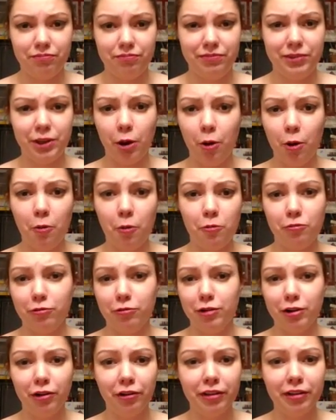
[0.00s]
don't
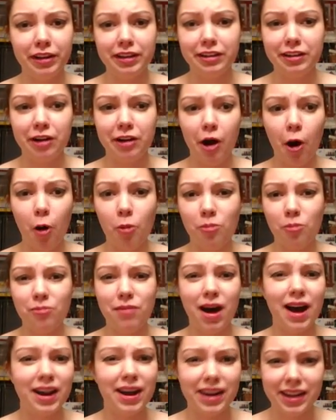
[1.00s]
really go
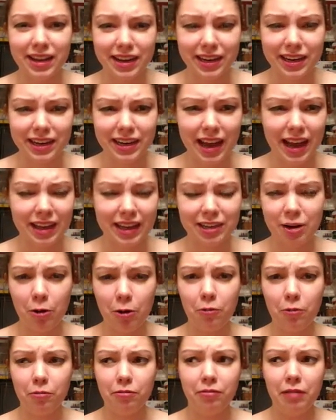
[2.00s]
mudding. I
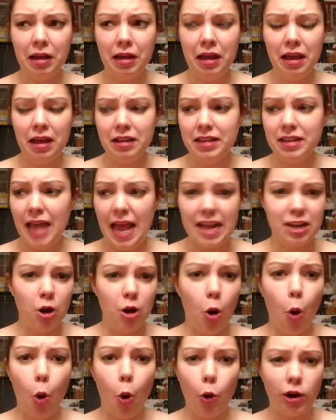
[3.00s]
don't tend
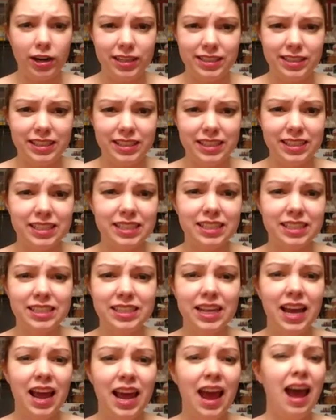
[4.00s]
to
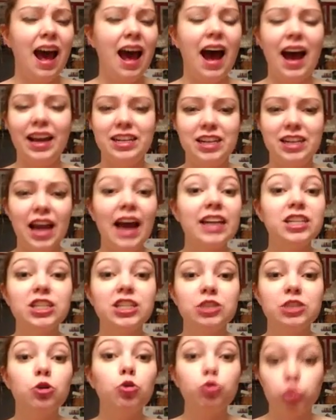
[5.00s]
horses. I
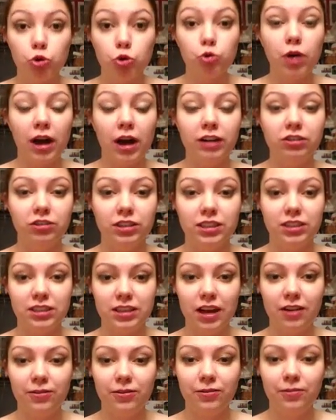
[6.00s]
just don't do country
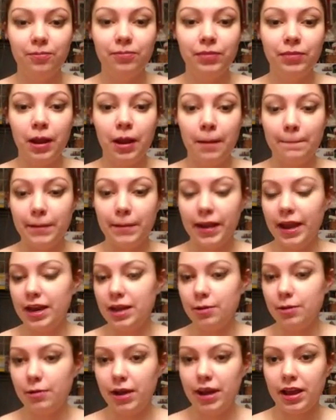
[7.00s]
stuff. But
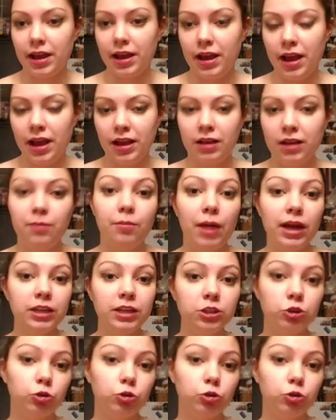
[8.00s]
anyway, my